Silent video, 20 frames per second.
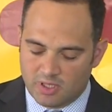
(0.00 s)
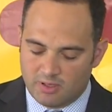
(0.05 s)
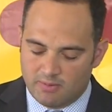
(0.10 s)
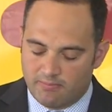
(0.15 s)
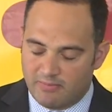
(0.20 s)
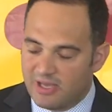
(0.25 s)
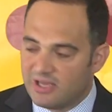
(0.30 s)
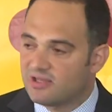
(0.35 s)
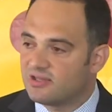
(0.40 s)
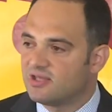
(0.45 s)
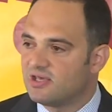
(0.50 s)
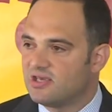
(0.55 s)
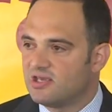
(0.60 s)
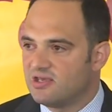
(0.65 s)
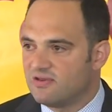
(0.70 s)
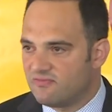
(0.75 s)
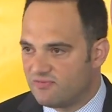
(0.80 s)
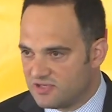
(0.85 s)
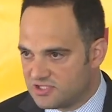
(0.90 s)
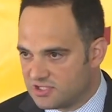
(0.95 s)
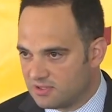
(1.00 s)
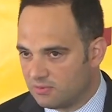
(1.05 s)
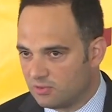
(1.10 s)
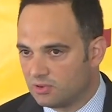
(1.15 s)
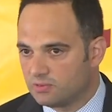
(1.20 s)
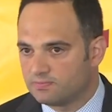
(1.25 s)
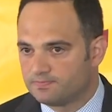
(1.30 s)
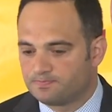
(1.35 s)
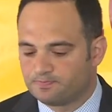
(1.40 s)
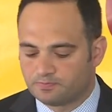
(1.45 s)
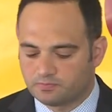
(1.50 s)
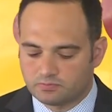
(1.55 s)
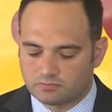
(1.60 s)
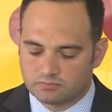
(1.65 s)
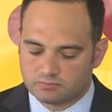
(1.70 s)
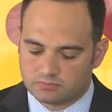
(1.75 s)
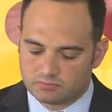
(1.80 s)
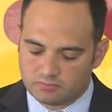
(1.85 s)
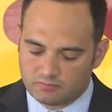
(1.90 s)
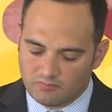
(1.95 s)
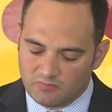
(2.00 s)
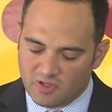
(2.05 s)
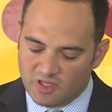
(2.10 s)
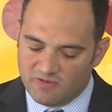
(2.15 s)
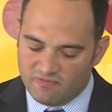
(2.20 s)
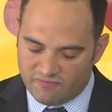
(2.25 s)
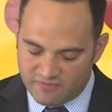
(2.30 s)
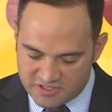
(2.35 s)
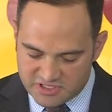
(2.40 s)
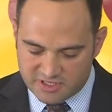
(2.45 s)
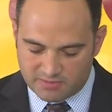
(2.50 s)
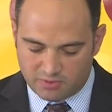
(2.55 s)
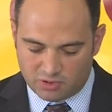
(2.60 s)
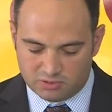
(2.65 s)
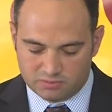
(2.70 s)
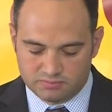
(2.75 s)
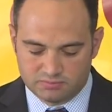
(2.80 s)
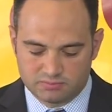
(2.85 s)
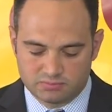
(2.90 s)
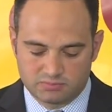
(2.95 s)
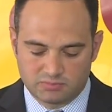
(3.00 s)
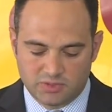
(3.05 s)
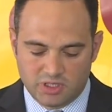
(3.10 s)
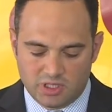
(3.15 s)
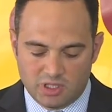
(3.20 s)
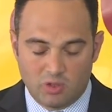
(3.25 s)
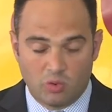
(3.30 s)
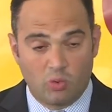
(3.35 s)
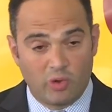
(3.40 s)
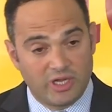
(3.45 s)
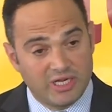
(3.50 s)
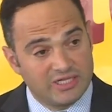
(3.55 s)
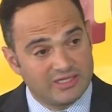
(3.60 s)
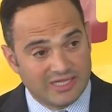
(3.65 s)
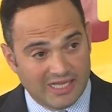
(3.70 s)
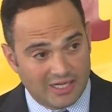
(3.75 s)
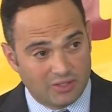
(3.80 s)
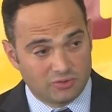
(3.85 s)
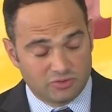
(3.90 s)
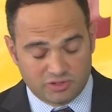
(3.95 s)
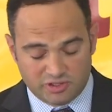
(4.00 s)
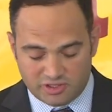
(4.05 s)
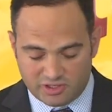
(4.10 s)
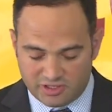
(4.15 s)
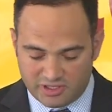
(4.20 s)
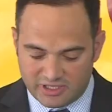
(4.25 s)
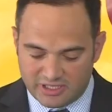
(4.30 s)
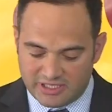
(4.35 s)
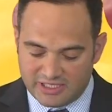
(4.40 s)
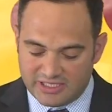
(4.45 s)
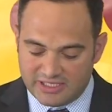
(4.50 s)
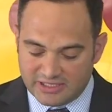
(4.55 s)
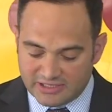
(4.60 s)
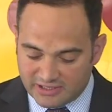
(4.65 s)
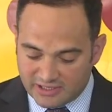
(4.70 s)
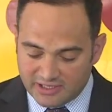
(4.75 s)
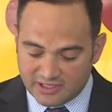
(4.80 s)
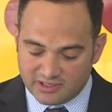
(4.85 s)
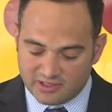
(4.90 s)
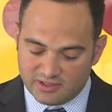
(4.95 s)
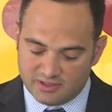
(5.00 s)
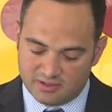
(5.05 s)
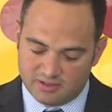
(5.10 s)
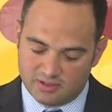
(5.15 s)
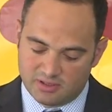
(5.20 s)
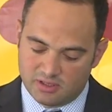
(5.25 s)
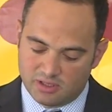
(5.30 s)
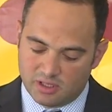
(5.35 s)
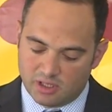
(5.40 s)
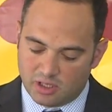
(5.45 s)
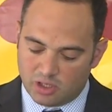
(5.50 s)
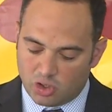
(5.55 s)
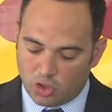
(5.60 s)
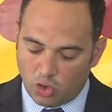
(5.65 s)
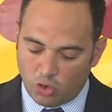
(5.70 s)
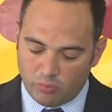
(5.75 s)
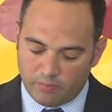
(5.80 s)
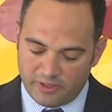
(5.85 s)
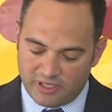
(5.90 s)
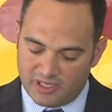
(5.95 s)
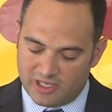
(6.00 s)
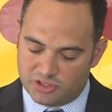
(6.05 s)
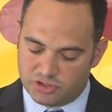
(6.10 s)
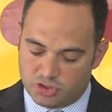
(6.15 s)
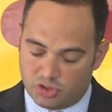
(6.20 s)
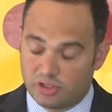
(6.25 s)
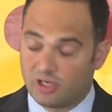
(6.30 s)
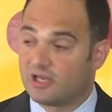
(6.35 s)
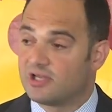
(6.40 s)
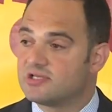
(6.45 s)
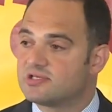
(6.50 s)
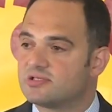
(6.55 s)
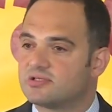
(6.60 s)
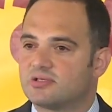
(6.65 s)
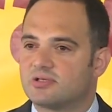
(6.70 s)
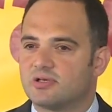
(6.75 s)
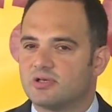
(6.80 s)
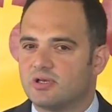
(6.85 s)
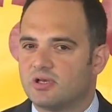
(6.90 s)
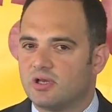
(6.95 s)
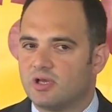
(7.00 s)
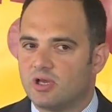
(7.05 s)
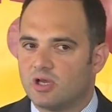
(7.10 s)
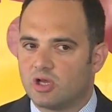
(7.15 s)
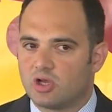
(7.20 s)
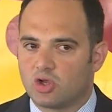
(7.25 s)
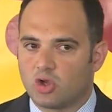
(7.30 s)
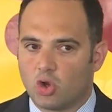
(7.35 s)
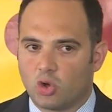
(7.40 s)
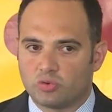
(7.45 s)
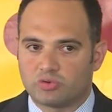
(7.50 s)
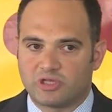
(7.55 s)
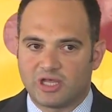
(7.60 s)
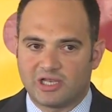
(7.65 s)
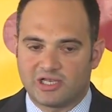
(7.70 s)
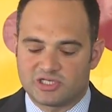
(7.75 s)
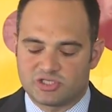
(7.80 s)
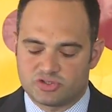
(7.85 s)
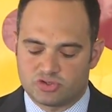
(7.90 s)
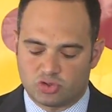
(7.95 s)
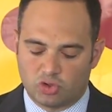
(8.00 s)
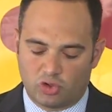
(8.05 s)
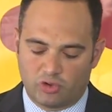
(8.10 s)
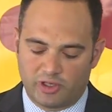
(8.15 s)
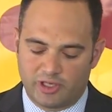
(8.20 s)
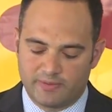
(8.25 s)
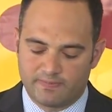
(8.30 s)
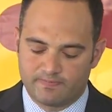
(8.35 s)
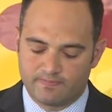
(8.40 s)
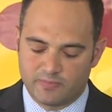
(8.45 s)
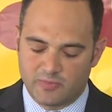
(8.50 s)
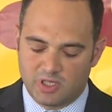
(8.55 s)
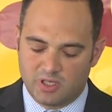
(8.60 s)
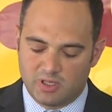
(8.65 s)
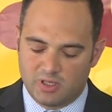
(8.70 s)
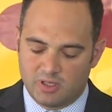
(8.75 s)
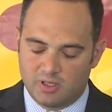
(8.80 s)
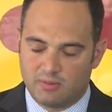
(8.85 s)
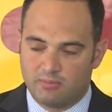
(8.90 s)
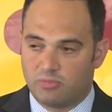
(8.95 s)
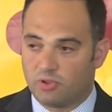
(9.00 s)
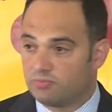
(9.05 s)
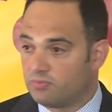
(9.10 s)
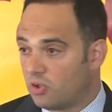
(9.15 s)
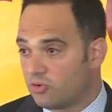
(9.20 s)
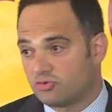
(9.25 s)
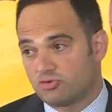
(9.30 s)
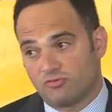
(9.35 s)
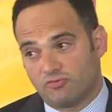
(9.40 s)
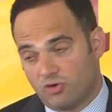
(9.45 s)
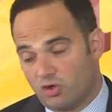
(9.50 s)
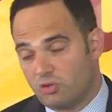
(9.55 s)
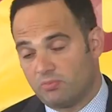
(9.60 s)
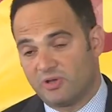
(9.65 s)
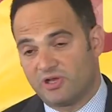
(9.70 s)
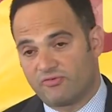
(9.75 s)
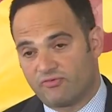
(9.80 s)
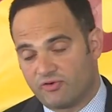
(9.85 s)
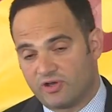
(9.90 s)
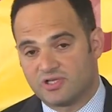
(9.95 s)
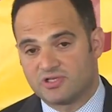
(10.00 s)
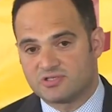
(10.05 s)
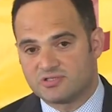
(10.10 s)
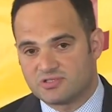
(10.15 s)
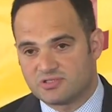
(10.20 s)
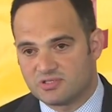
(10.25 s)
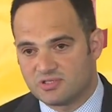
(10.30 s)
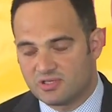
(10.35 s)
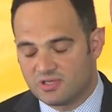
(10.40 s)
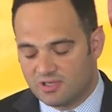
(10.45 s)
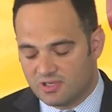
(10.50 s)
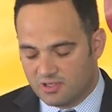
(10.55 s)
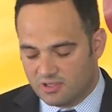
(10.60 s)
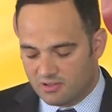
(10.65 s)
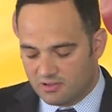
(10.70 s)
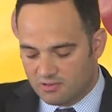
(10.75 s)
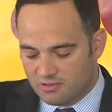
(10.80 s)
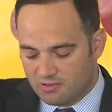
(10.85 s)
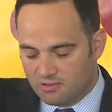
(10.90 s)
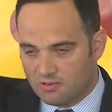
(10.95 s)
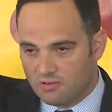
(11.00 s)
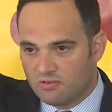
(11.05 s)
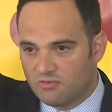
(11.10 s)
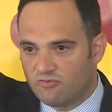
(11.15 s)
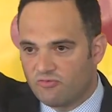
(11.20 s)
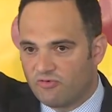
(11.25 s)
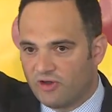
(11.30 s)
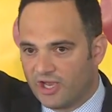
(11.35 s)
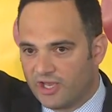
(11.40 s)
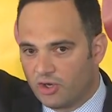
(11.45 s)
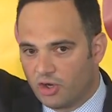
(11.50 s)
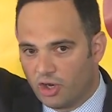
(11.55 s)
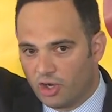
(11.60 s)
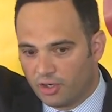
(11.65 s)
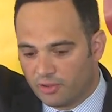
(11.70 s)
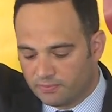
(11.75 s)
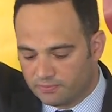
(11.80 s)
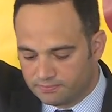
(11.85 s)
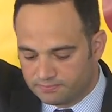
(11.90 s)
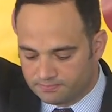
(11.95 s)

Make the invisible visible. When in doubt, indeed, go be a journalist. Go tell a story. But most of all, my friends, fight on.